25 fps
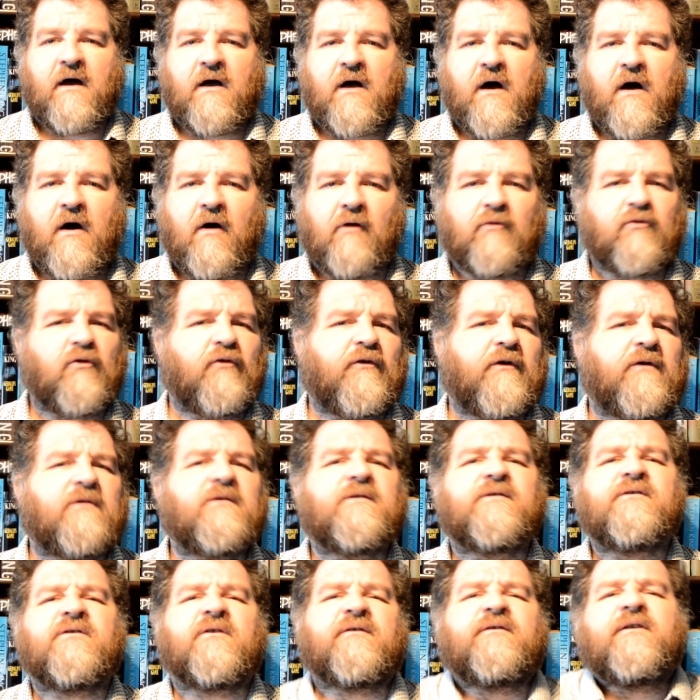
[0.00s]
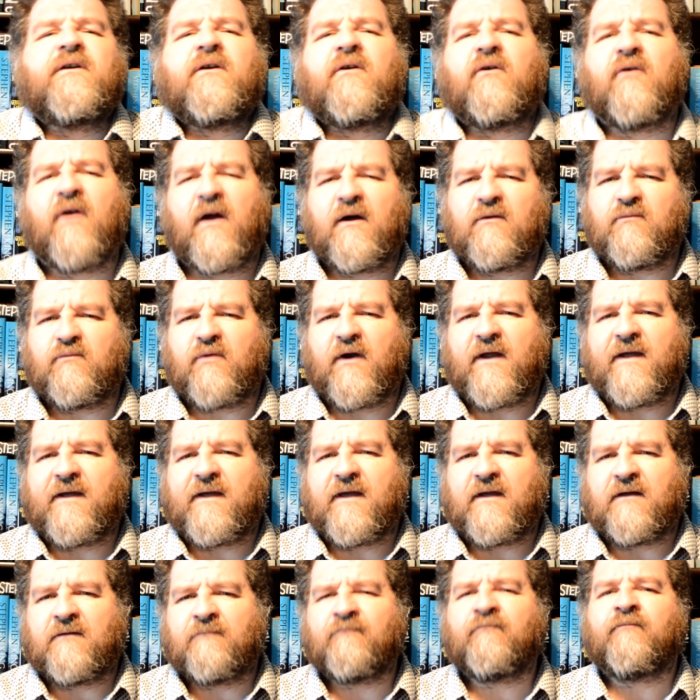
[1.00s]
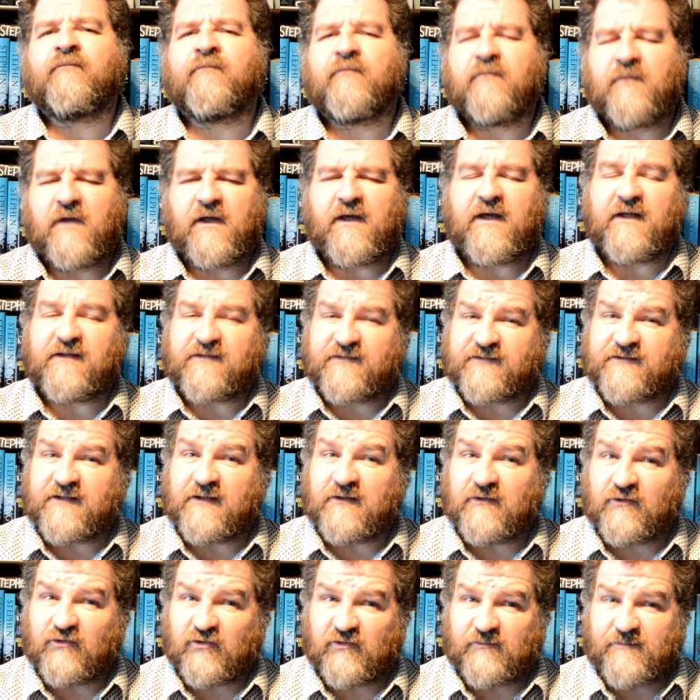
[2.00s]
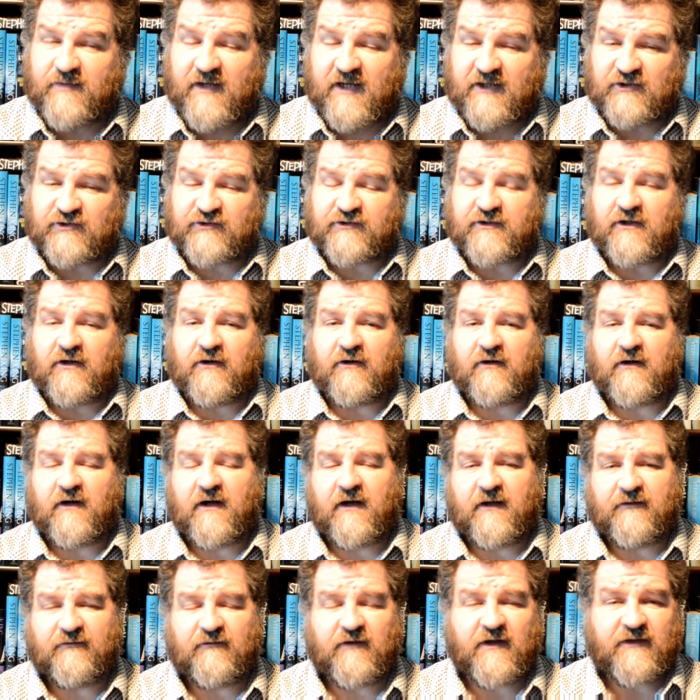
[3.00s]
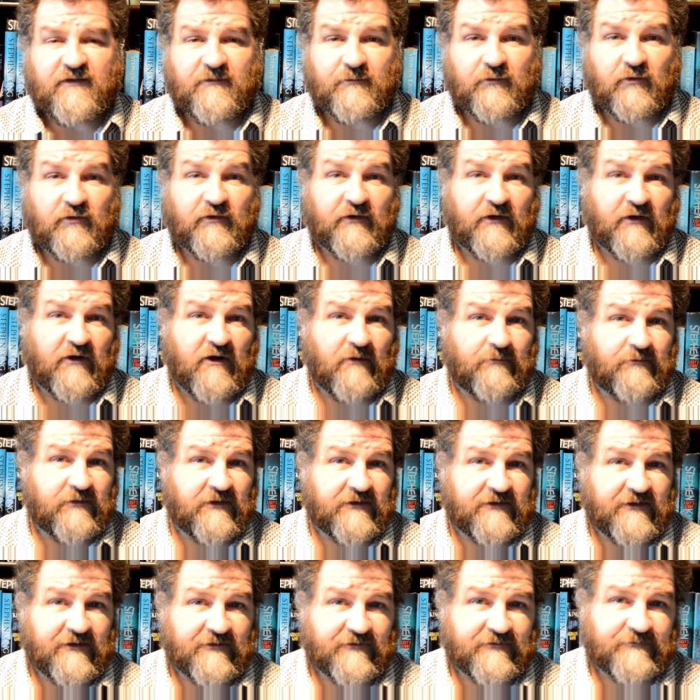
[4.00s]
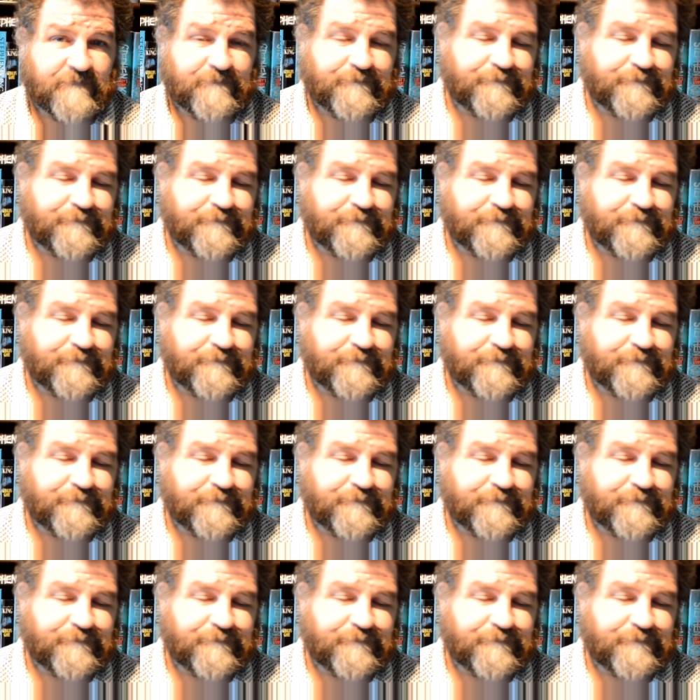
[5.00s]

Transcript: Although there is nothing groundbreaking, it's still a good page turner. I've read the book in a couple of days.